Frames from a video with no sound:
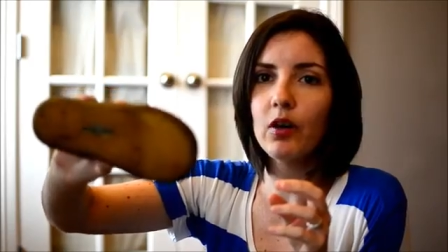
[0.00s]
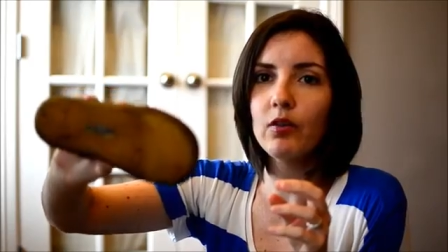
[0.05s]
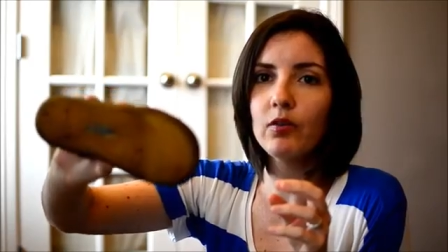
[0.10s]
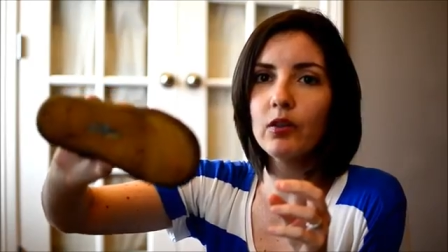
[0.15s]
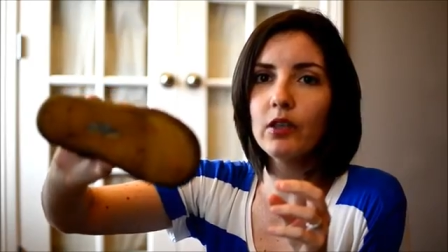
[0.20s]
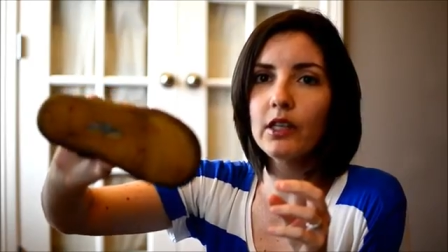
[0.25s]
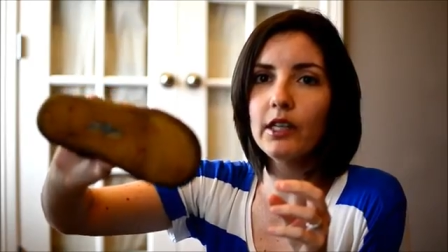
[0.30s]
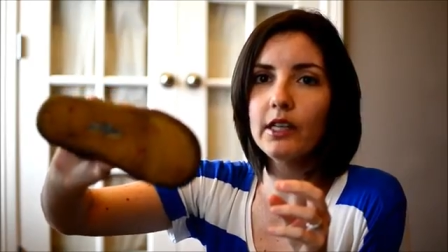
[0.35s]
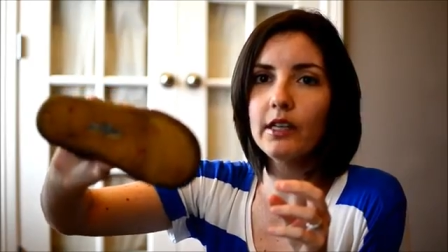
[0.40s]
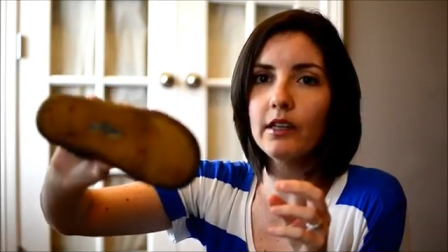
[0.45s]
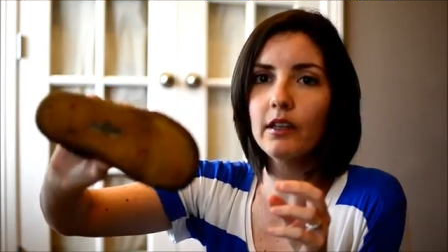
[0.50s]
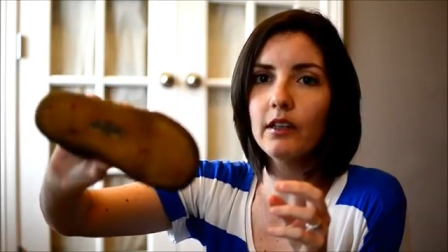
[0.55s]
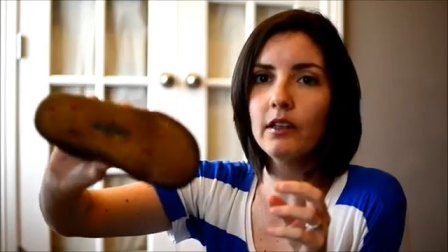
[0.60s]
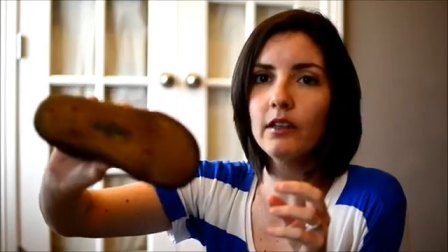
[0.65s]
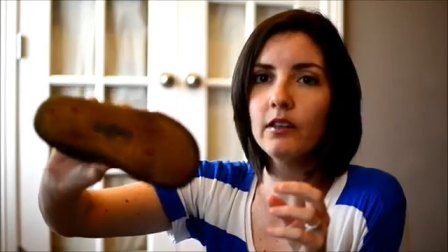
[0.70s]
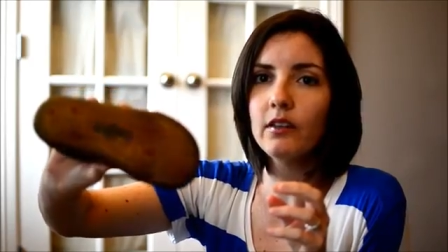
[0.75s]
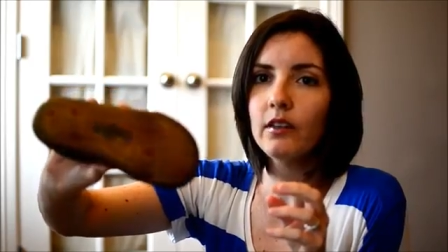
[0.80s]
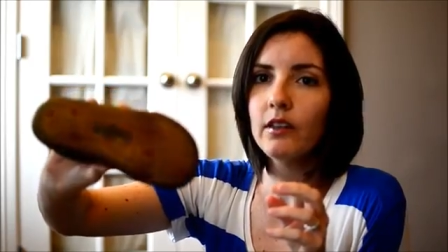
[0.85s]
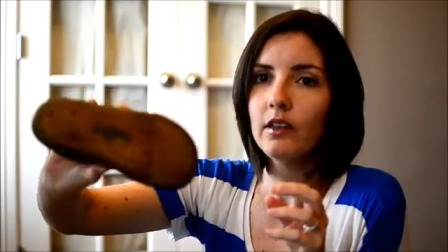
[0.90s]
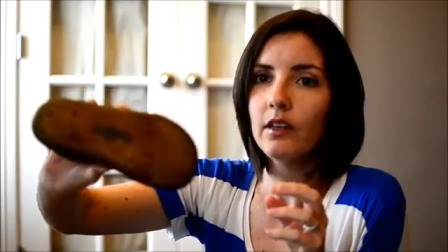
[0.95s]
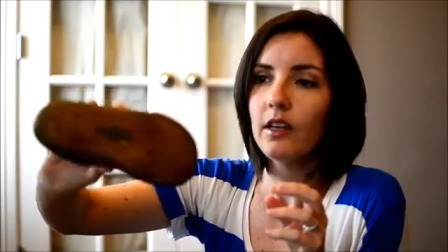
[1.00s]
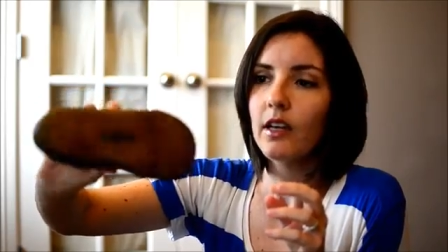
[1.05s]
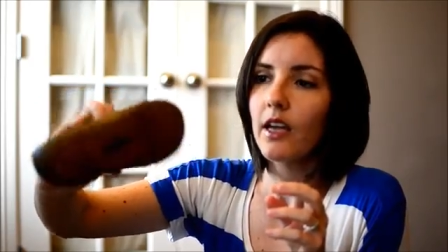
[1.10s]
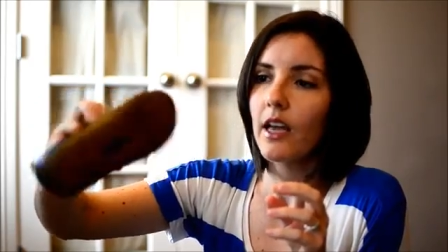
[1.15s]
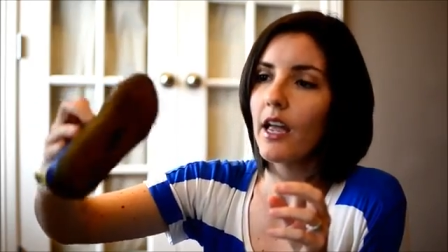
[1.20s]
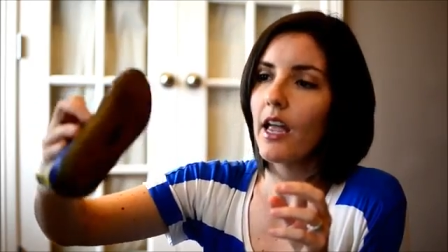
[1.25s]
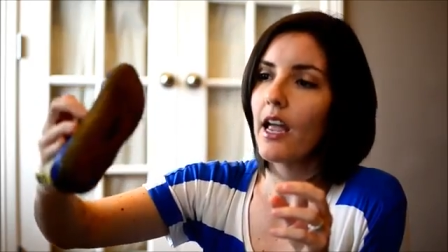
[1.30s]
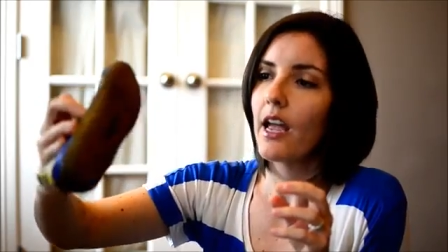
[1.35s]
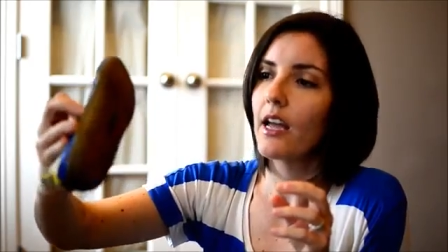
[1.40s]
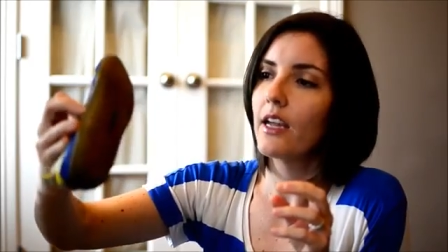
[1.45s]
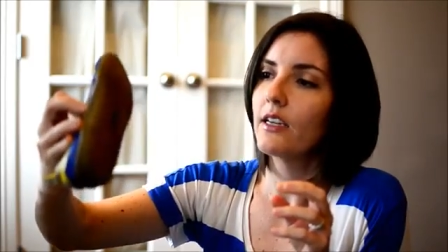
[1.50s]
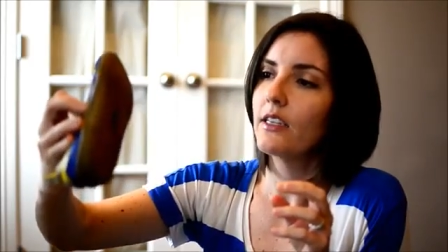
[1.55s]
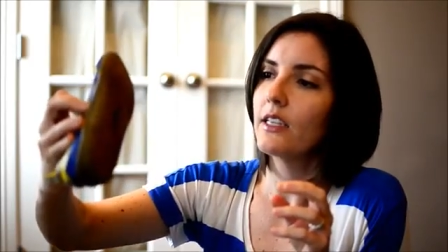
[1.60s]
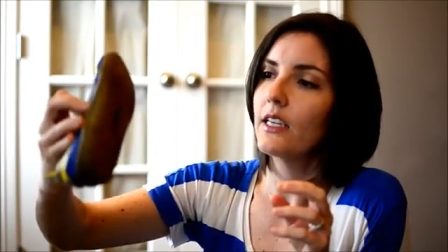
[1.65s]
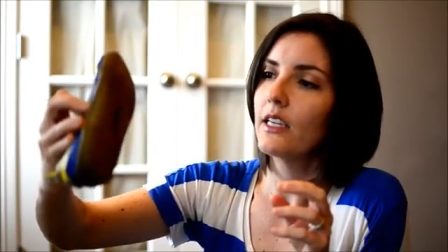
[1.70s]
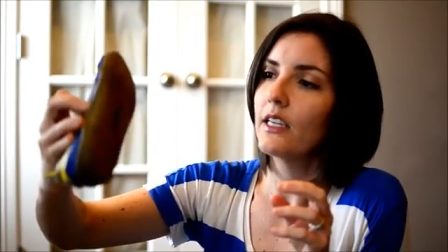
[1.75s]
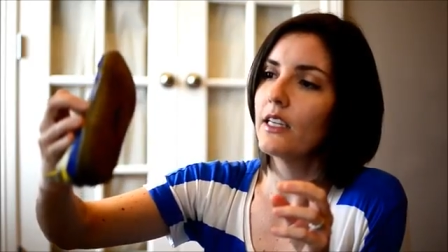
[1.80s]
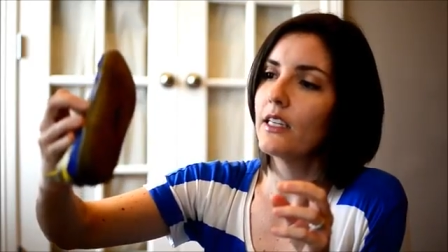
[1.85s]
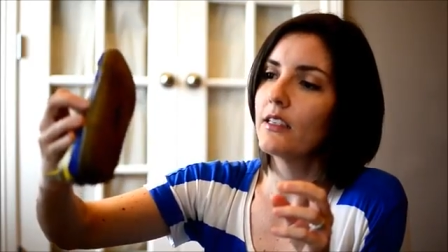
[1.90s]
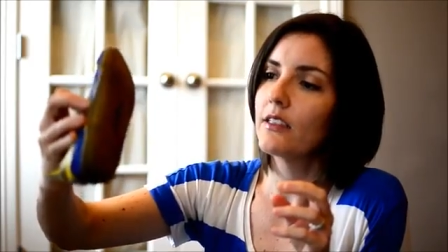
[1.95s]
over a year, and
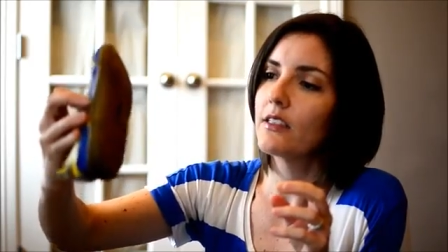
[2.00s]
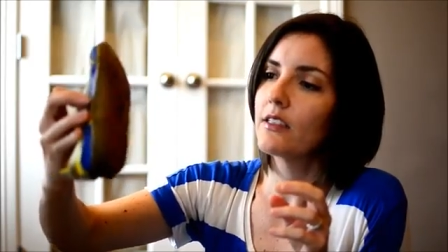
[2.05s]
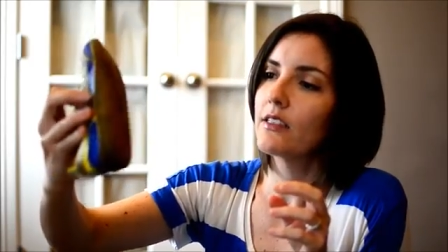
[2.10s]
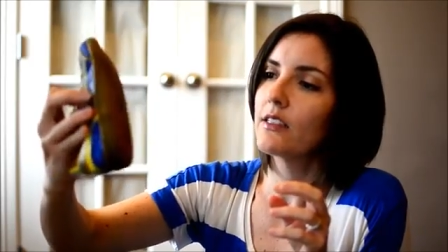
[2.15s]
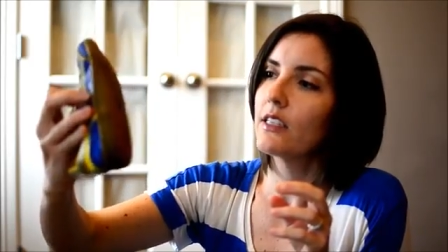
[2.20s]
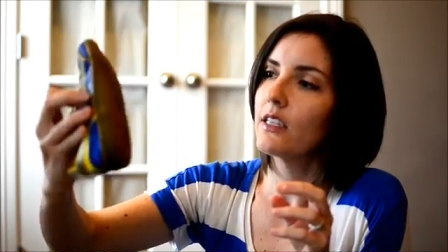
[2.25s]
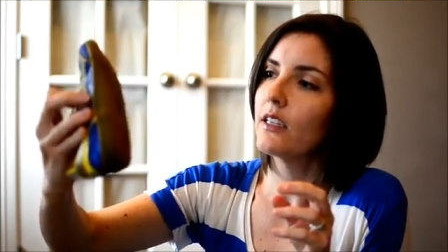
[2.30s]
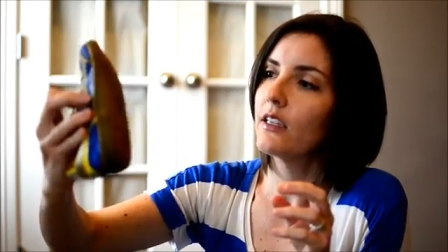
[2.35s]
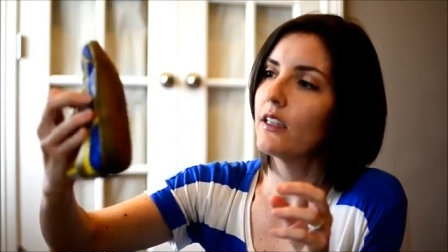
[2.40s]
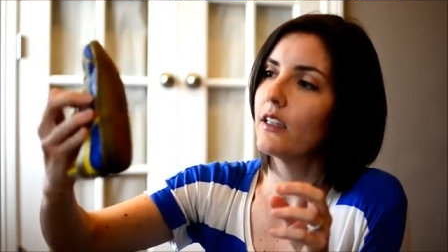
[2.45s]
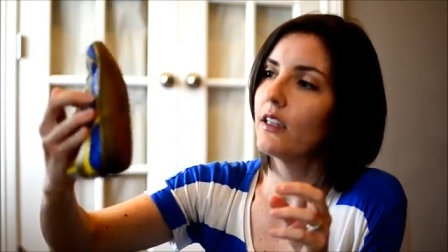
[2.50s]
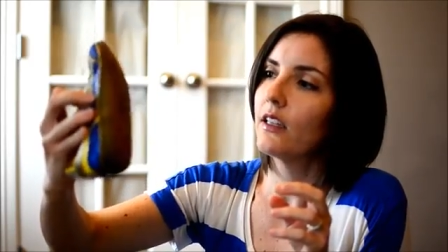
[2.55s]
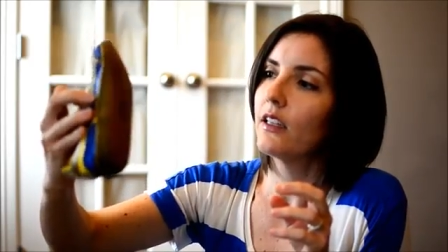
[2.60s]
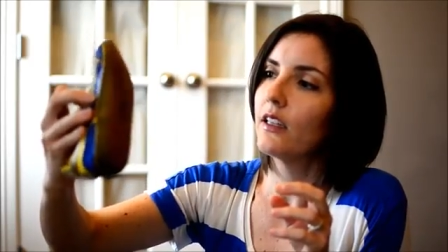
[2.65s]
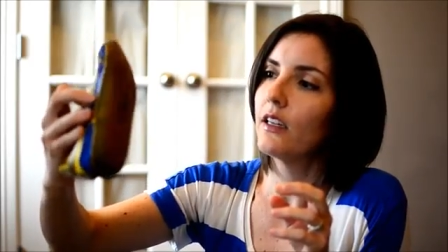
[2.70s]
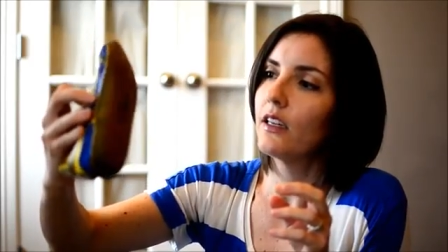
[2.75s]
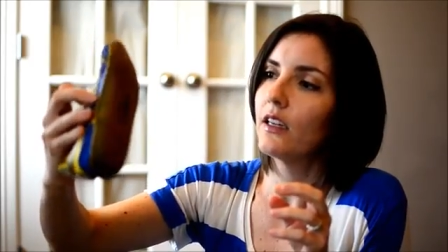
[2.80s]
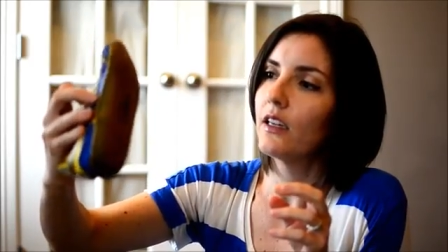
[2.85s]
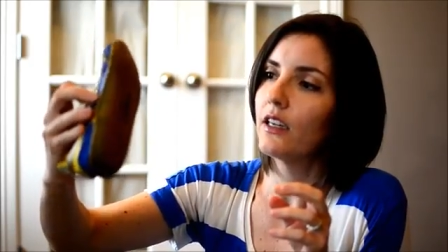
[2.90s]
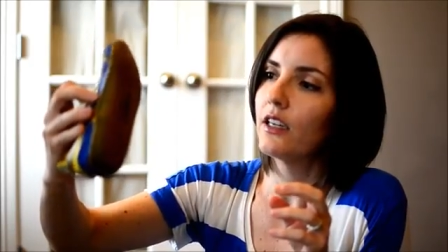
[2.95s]
it is still